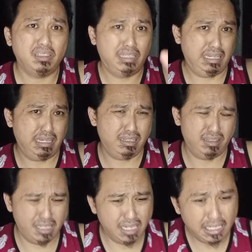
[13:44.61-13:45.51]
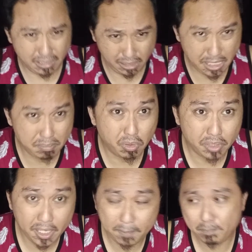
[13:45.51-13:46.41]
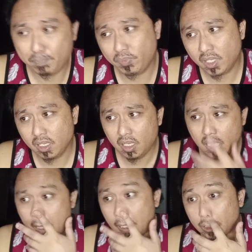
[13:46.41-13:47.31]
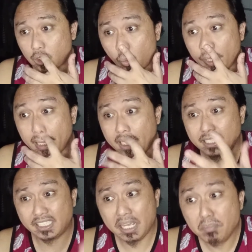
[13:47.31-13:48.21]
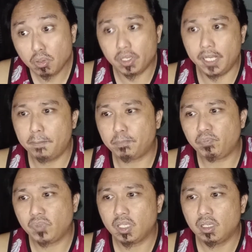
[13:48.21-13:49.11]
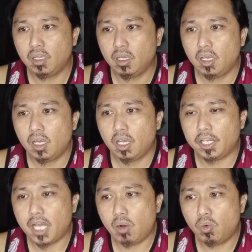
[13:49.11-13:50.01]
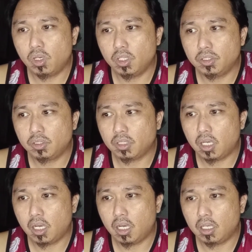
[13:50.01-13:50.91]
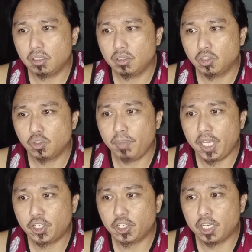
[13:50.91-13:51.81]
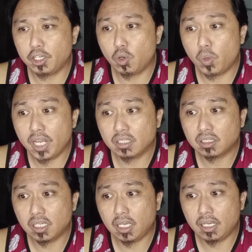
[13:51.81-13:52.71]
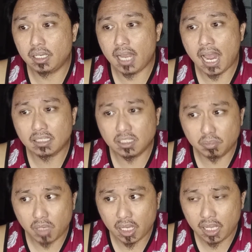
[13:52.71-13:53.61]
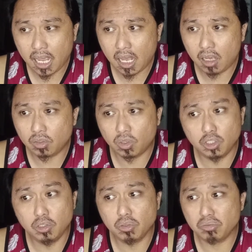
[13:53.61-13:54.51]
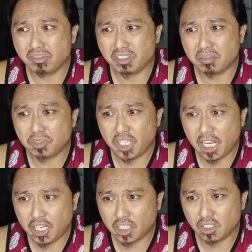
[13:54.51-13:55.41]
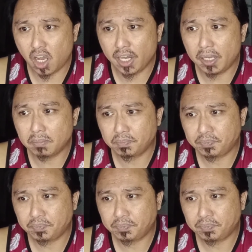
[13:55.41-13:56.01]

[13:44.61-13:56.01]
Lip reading: They like disabled it. So when they disabled it, that was to make sure that no one else can access my account or do some changes on it.